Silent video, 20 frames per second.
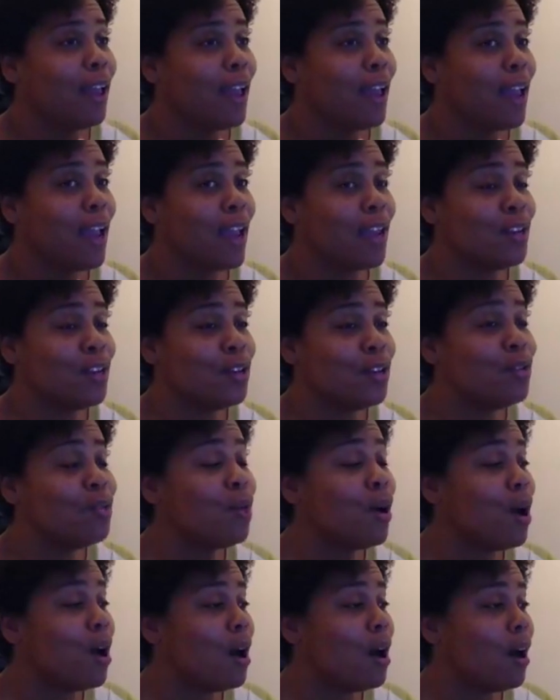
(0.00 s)
and
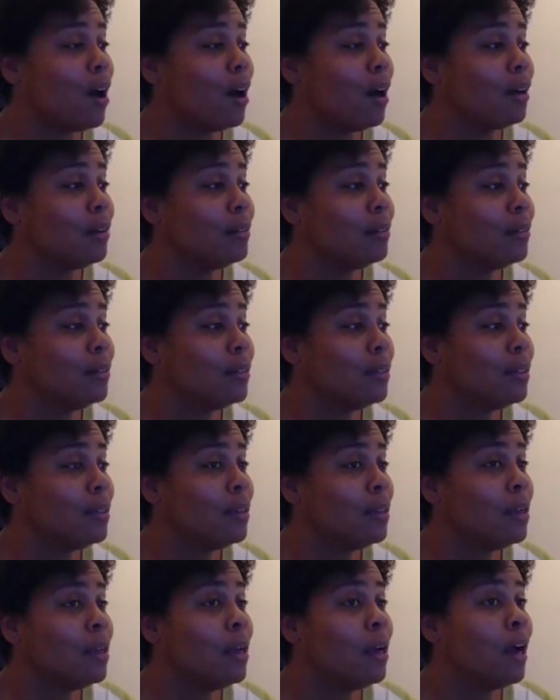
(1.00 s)
you are
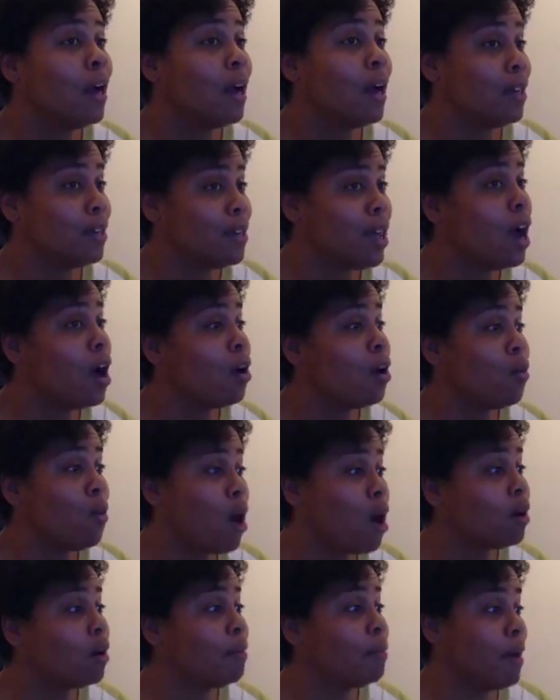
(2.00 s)
a dog
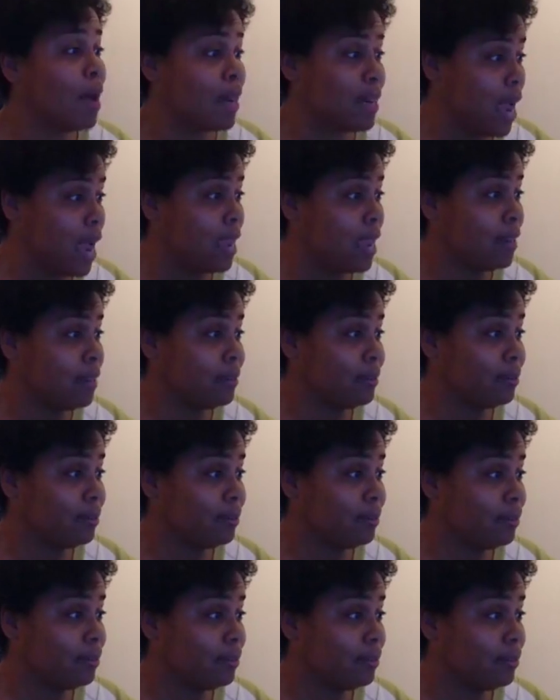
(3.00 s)
walker by night
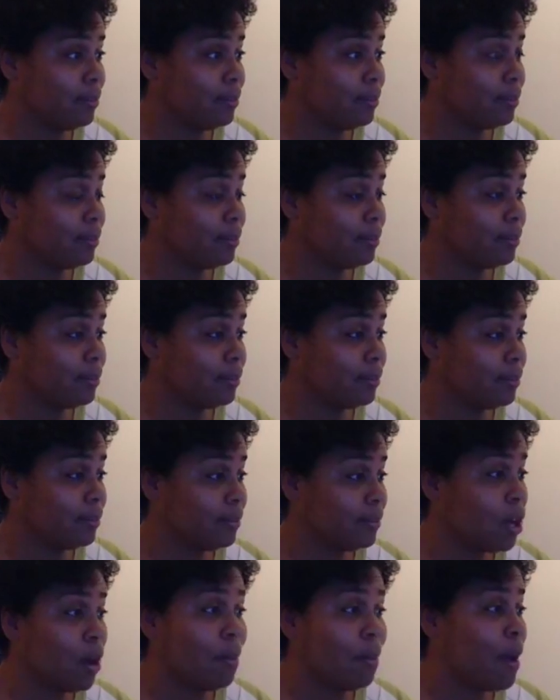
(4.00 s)

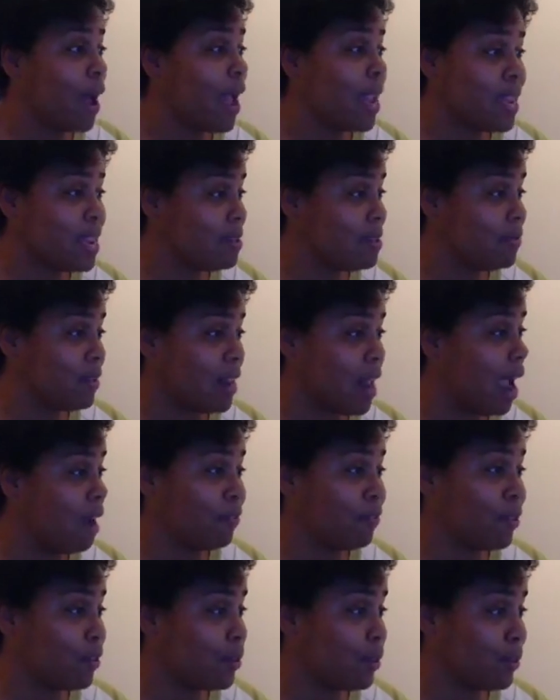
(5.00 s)
or by evening,
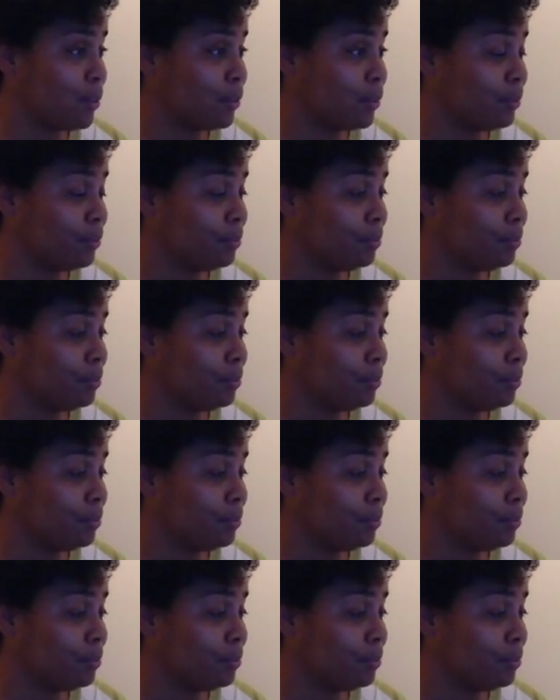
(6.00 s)
afternoon.